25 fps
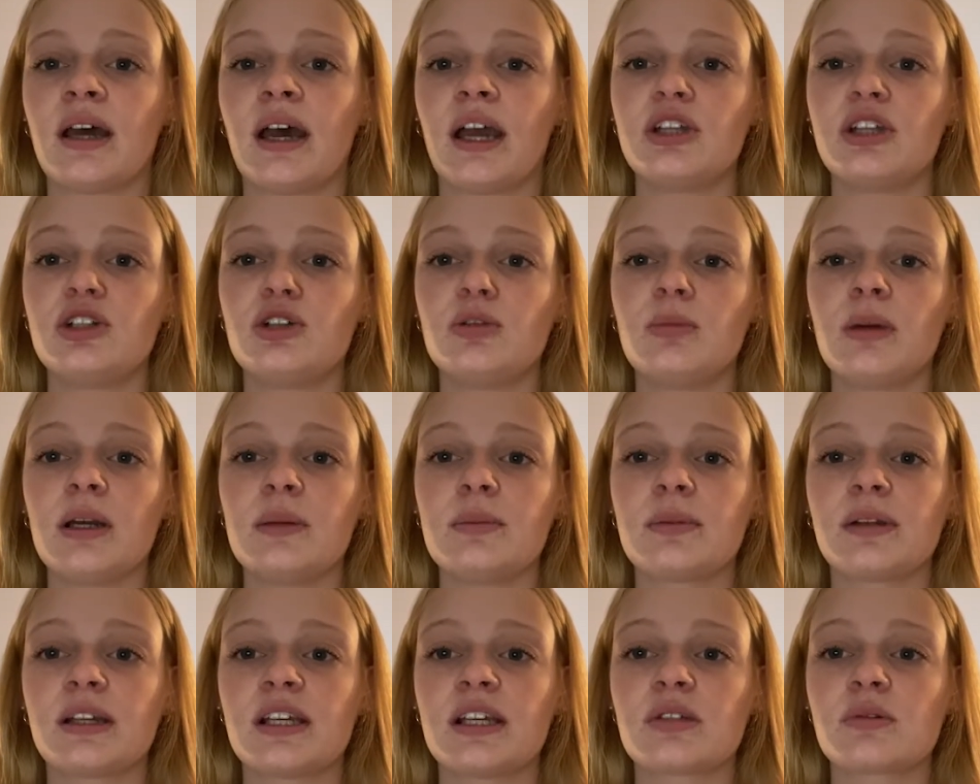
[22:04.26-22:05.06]
I knew my
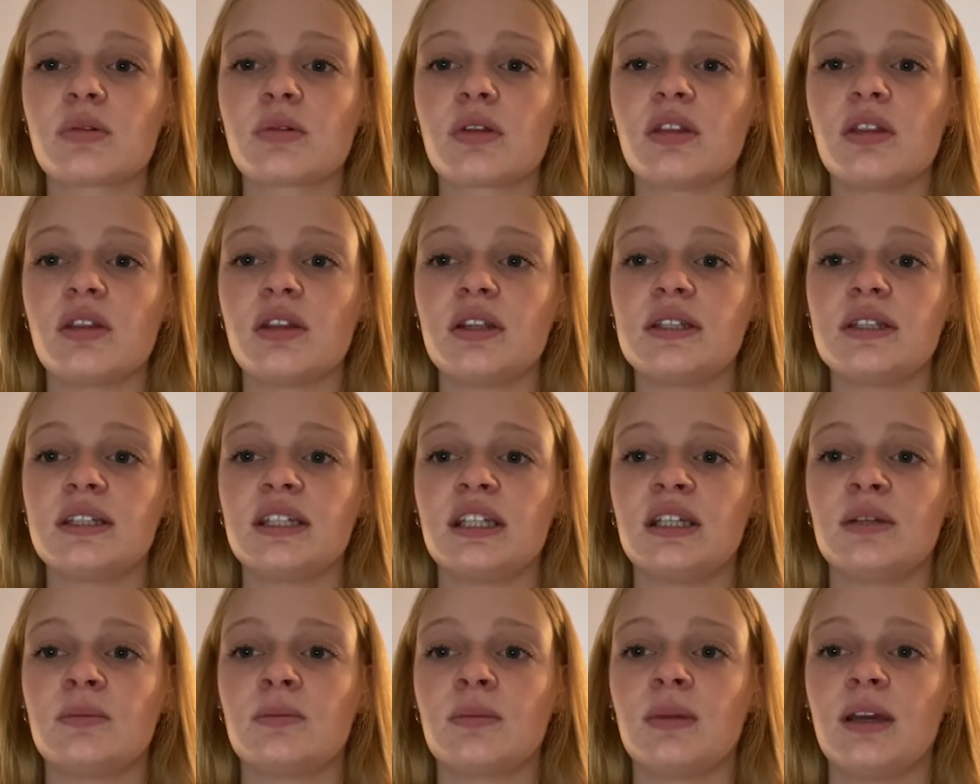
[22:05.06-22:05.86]
place within the
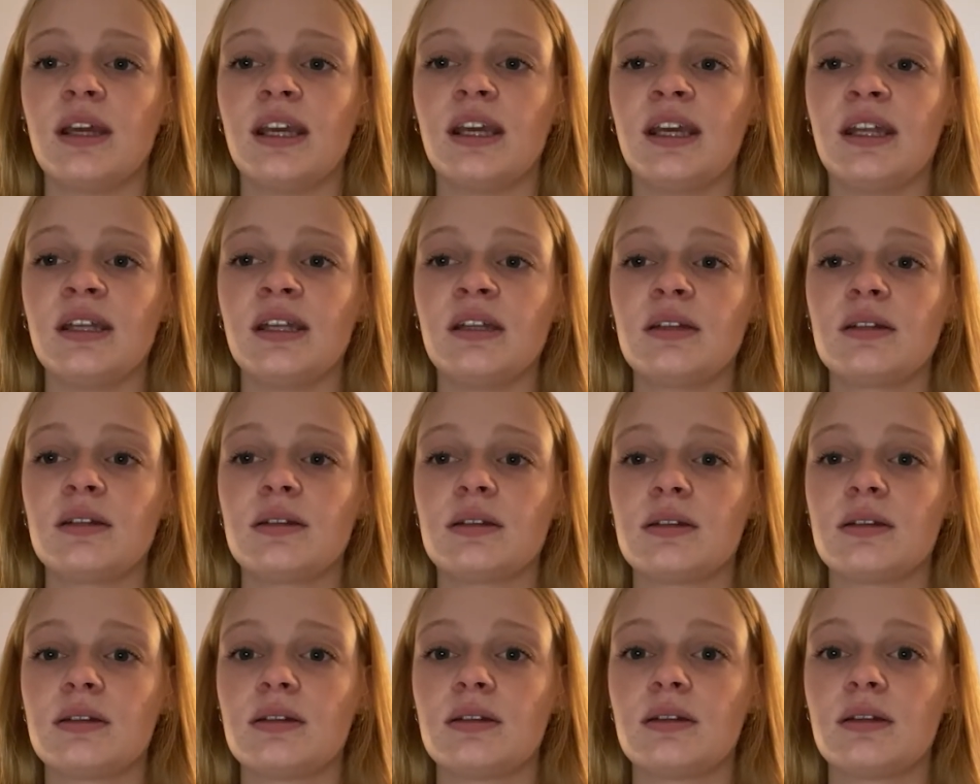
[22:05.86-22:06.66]
team, and
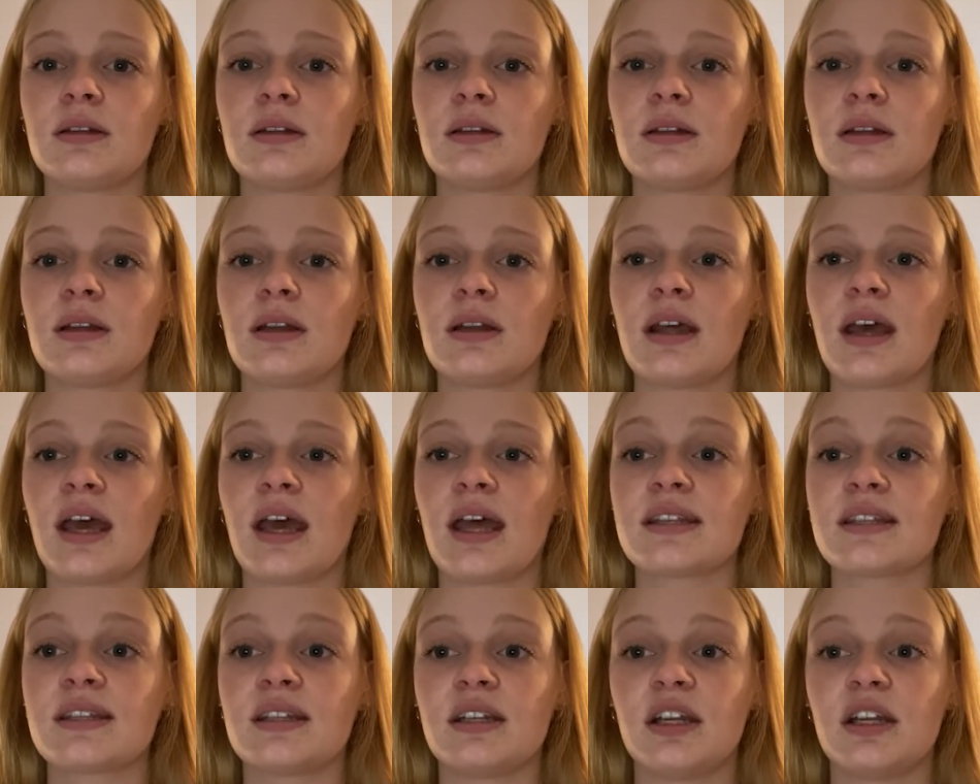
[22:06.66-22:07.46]

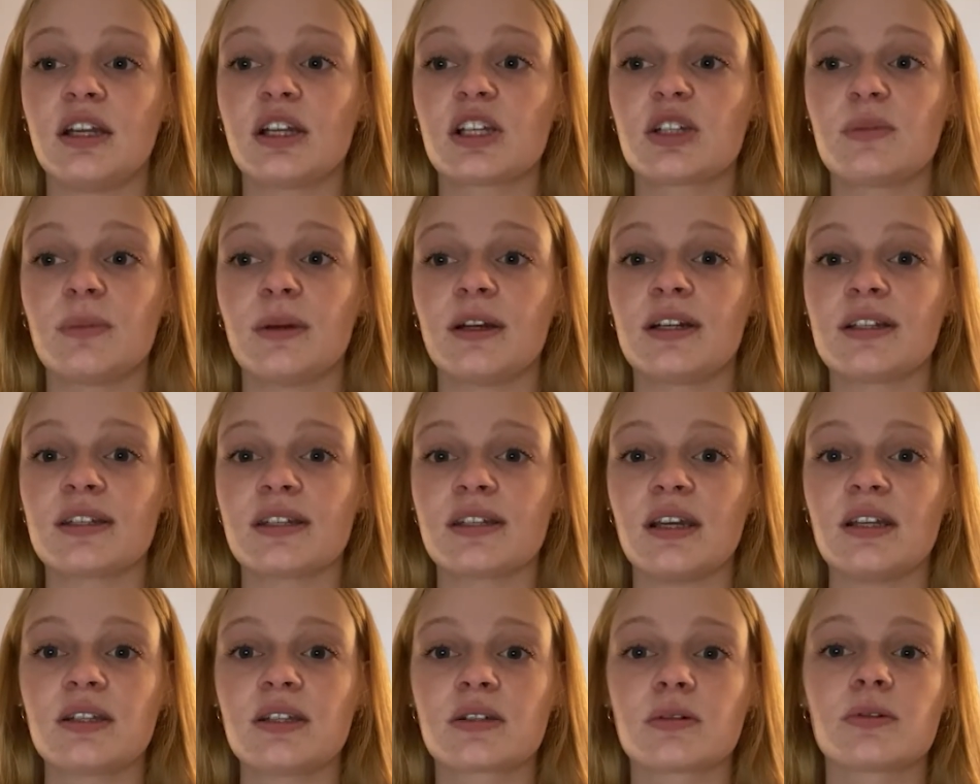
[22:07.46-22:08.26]
as an inexperienced
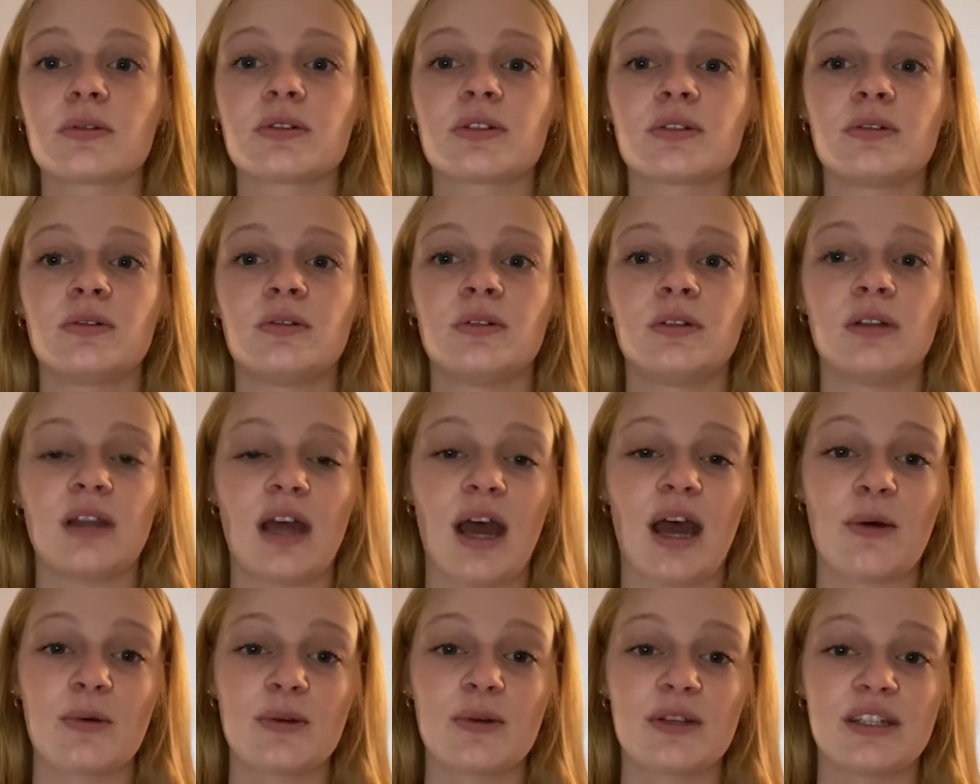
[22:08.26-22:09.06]
high school student,
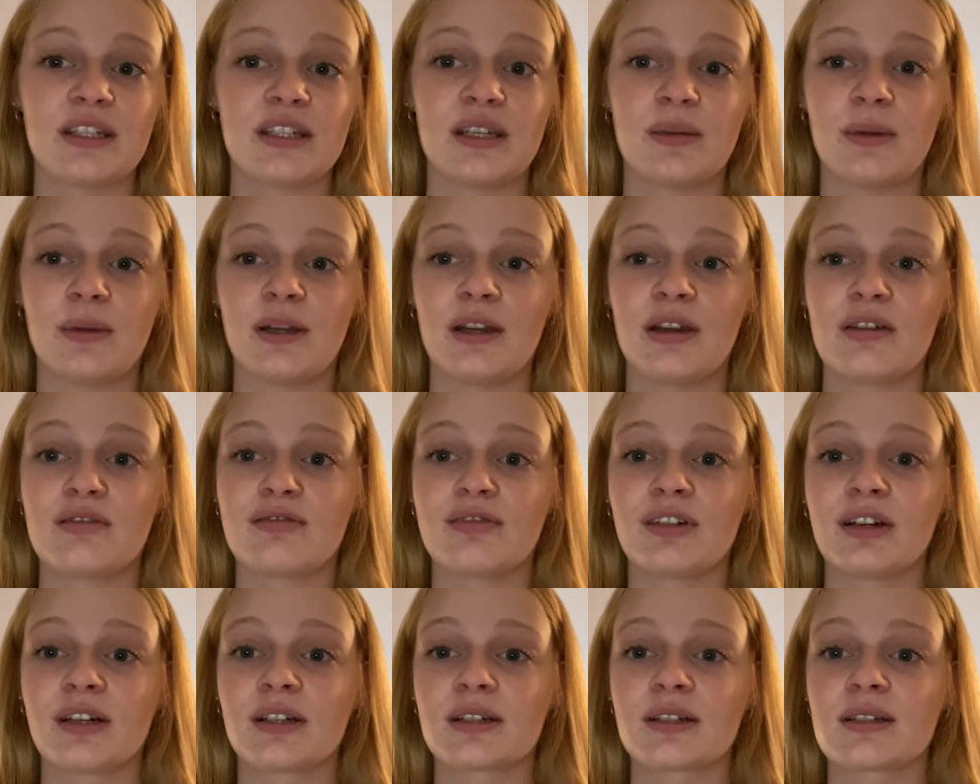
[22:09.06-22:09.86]
I was timid at
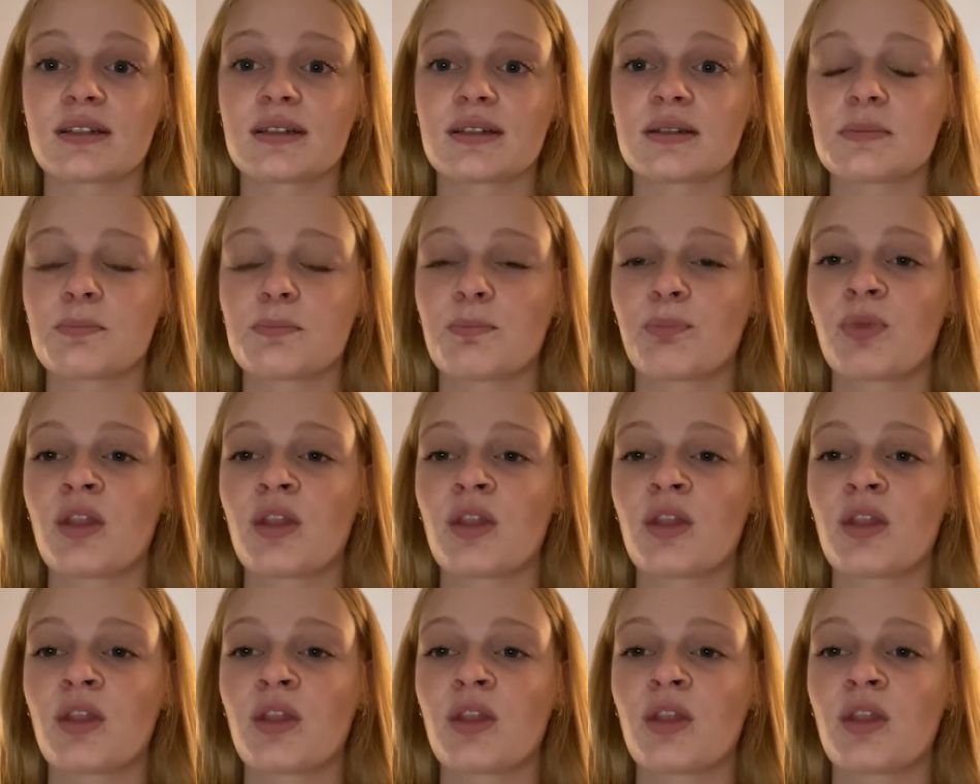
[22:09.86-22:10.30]
first.